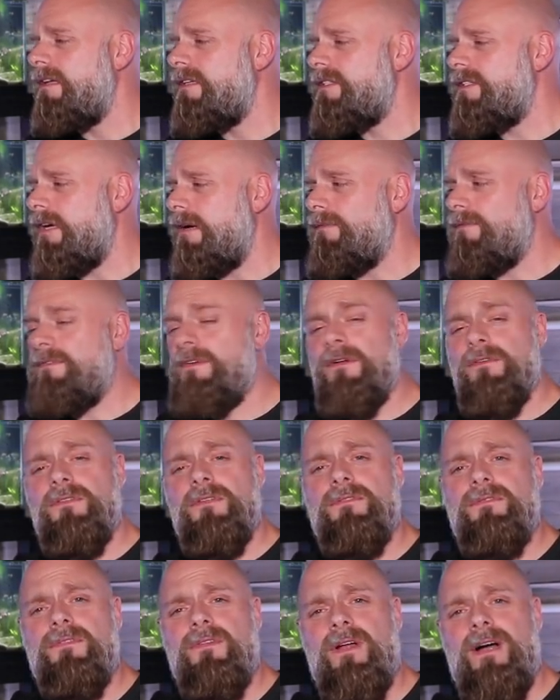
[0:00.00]
some
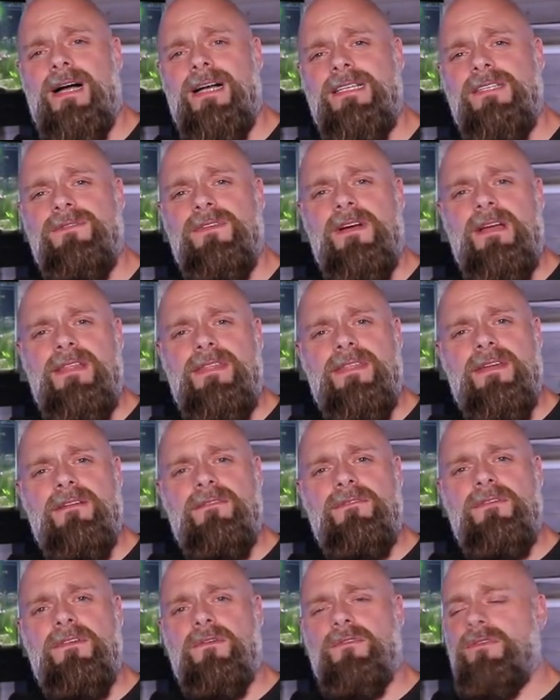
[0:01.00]
filter floss, very thin
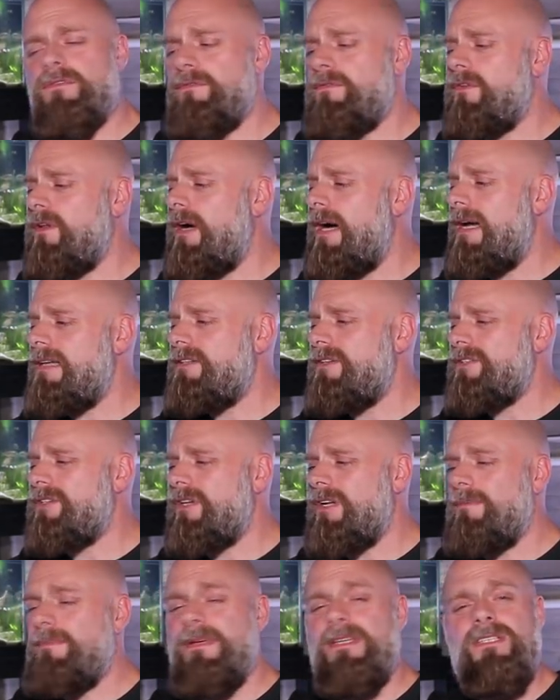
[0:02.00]
filter floss. There's
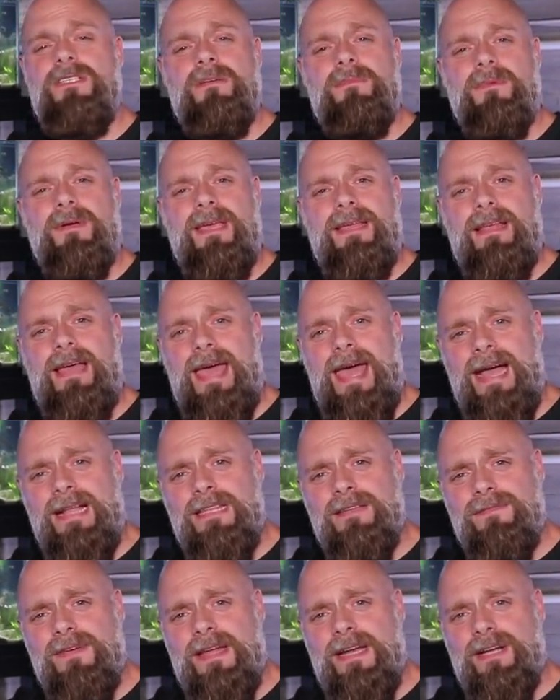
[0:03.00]
going to be some
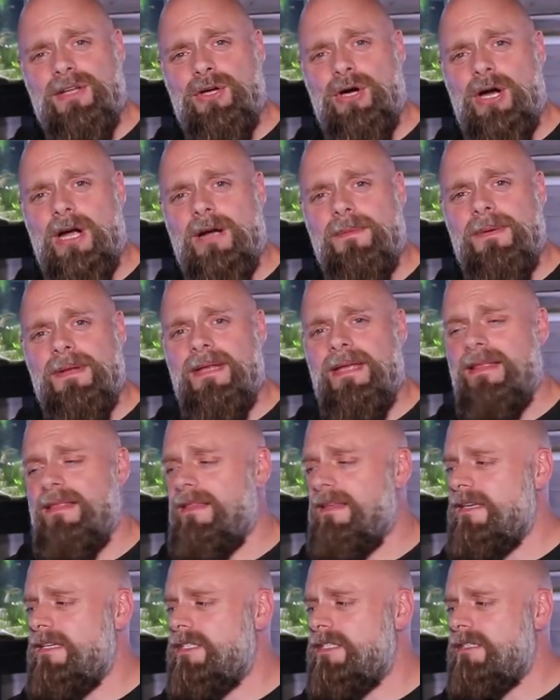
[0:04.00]
activated carbon in
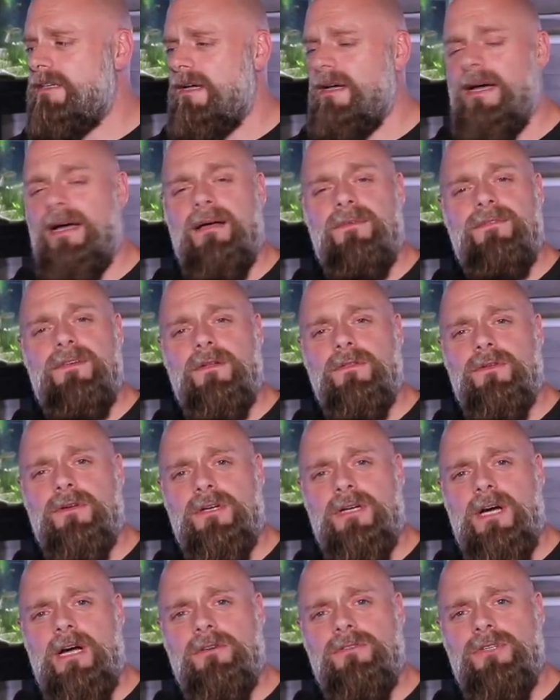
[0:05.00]
these filter
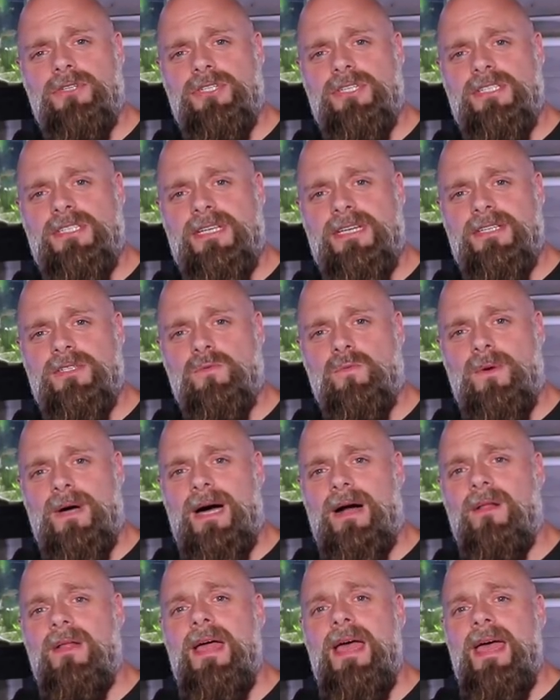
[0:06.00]
cartridges as
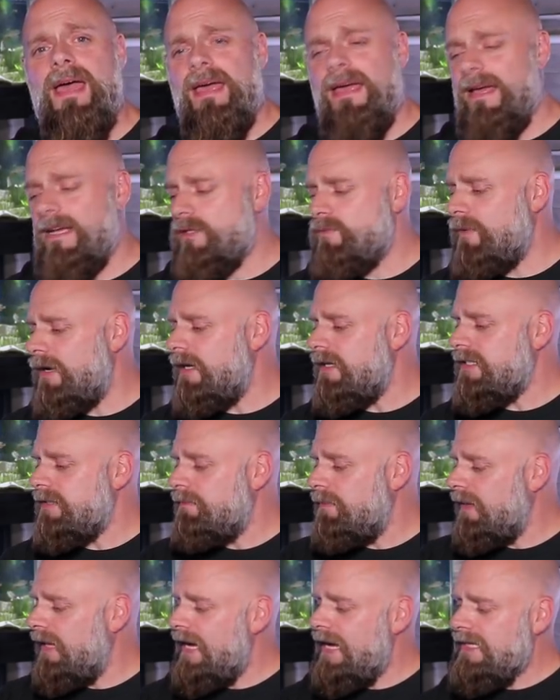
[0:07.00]
well as a
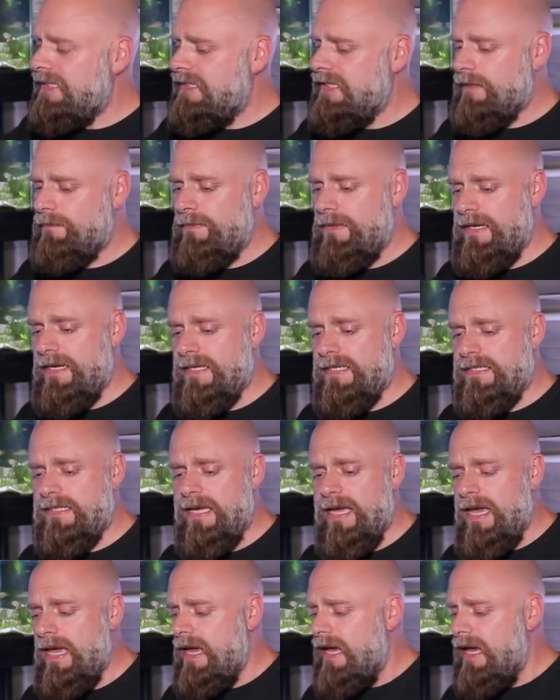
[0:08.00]
plastic piece.